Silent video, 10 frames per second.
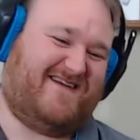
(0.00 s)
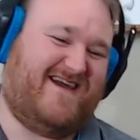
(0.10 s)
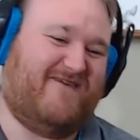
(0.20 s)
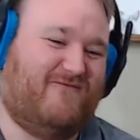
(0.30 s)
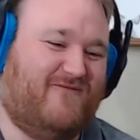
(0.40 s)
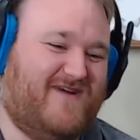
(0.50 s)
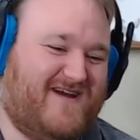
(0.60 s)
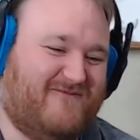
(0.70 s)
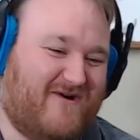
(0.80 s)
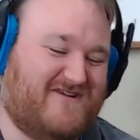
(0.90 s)
Yeah.
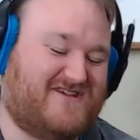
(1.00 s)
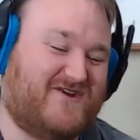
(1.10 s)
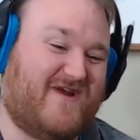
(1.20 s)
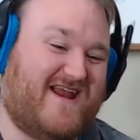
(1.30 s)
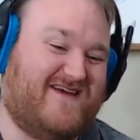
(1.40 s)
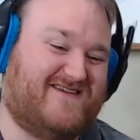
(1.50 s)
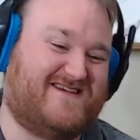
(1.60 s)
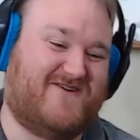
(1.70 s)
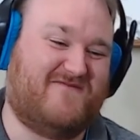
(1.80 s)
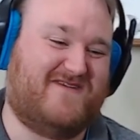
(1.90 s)
Where's the Green Hill
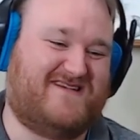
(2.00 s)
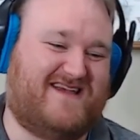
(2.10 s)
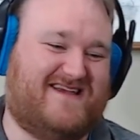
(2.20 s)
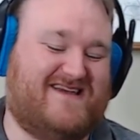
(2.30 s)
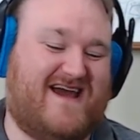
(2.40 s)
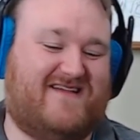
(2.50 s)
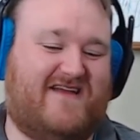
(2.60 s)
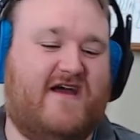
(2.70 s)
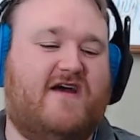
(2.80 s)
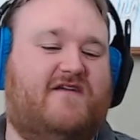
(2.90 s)
Zone music
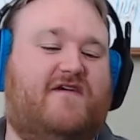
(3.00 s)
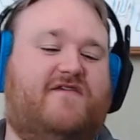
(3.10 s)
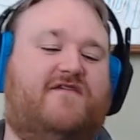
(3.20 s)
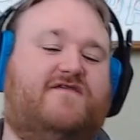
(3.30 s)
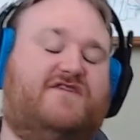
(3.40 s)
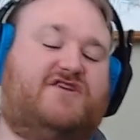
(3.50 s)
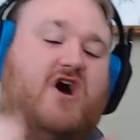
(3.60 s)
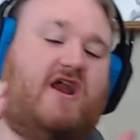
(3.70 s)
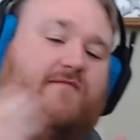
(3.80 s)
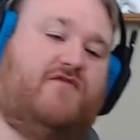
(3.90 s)
exactly? The
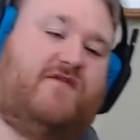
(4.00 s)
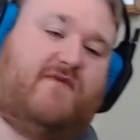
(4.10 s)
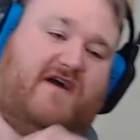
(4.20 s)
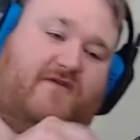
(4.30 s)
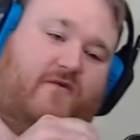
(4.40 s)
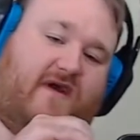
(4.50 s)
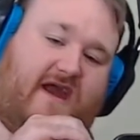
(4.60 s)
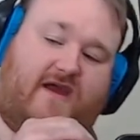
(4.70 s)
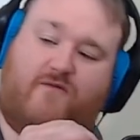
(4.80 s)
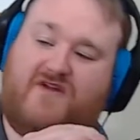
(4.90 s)
Sonic movie, by the
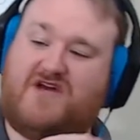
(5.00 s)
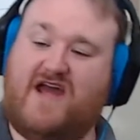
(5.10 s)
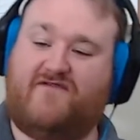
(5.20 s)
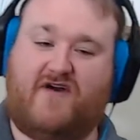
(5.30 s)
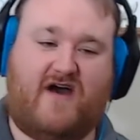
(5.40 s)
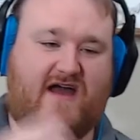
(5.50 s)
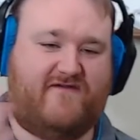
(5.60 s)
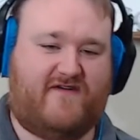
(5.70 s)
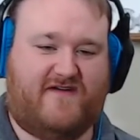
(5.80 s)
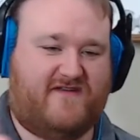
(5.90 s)
way, which I have
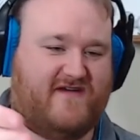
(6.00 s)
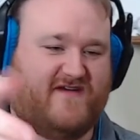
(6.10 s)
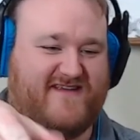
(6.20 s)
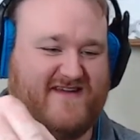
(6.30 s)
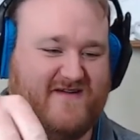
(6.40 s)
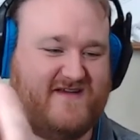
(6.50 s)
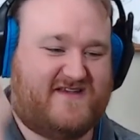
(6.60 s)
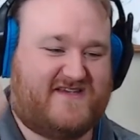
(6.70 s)
a